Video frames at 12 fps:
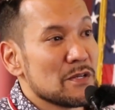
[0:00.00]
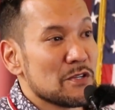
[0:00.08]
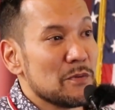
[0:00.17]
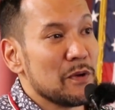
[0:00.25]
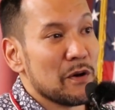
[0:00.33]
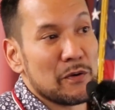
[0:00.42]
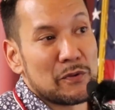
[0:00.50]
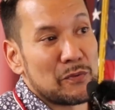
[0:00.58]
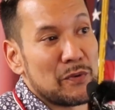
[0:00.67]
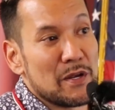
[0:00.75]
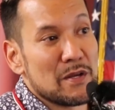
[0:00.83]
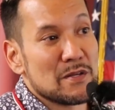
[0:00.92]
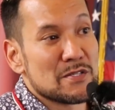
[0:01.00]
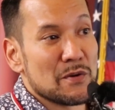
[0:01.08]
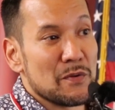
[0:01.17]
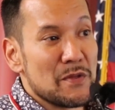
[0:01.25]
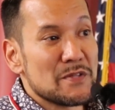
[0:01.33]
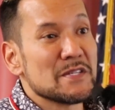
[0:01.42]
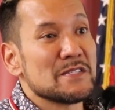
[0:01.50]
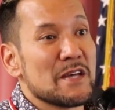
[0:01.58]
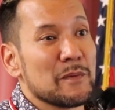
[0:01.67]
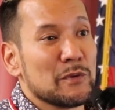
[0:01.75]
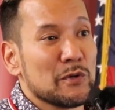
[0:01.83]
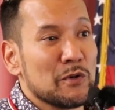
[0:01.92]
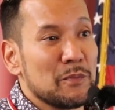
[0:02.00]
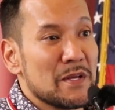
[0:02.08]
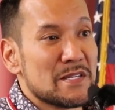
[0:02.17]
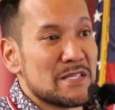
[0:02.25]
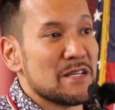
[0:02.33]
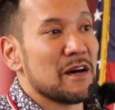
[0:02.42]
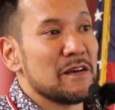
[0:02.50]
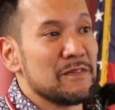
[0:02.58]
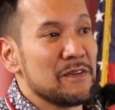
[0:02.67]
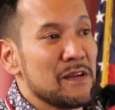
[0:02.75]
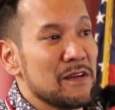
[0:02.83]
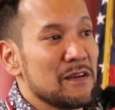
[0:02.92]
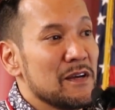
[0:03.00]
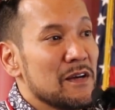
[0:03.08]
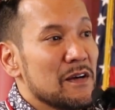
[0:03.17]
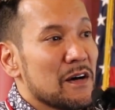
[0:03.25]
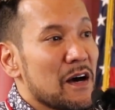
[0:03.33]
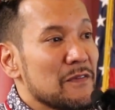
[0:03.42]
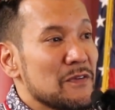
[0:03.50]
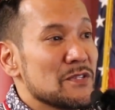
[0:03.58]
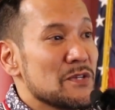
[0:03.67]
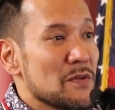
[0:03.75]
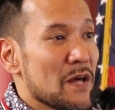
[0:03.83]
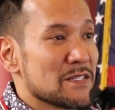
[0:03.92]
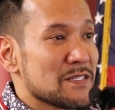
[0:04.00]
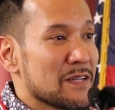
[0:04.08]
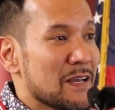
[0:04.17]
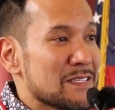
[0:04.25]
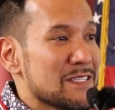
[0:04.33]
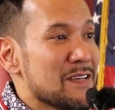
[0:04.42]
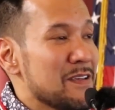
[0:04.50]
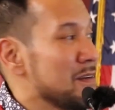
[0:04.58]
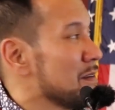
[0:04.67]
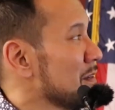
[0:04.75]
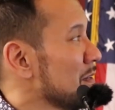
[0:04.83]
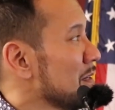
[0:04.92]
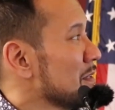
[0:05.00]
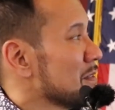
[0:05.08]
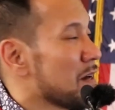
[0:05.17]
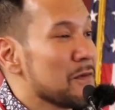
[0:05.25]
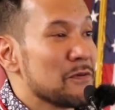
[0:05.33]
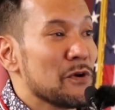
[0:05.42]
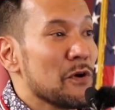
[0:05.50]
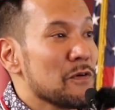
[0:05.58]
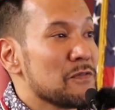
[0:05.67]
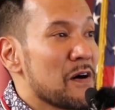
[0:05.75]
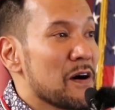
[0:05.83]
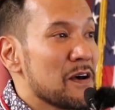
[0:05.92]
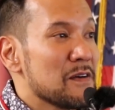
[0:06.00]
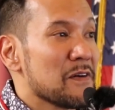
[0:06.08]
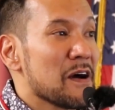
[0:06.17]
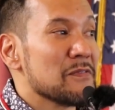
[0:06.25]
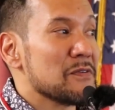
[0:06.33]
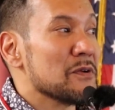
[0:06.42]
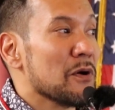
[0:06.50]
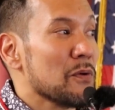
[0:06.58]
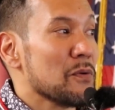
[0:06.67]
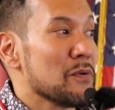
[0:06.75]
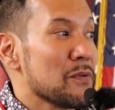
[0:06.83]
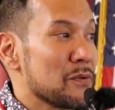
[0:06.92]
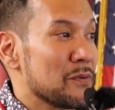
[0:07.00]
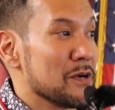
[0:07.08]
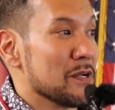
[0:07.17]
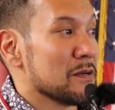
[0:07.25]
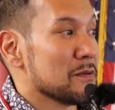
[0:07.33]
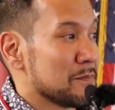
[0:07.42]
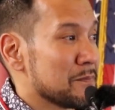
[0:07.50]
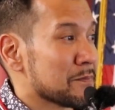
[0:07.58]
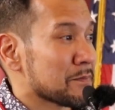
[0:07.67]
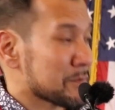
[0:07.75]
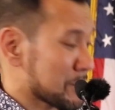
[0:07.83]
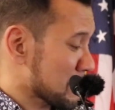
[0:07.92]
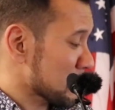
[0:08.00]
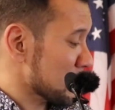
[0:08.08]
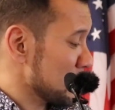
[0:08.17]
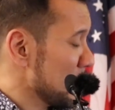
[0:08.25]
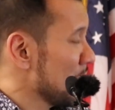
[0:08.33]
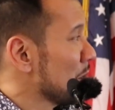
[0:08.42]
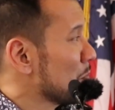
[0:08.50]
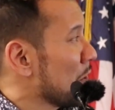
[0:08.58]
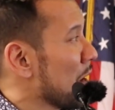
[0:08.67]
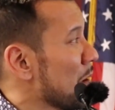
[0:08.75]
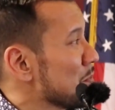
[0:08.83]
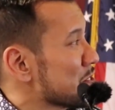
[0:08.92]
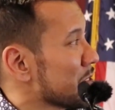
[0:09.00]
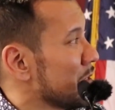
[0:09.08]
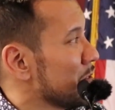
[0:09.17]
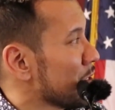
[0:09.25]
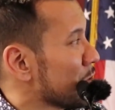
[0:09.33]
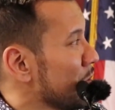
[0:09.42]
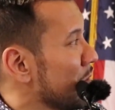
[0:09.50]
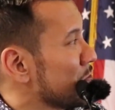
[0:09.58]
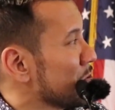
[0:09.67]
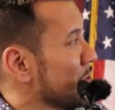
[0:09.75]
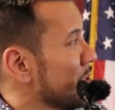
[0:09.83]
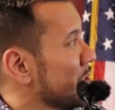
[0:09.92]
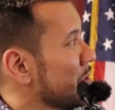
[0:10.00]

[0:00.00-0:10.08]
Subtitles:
so it would be 03. So in this example, it would be CIV-2019-05-03. And then perhaps another way of doing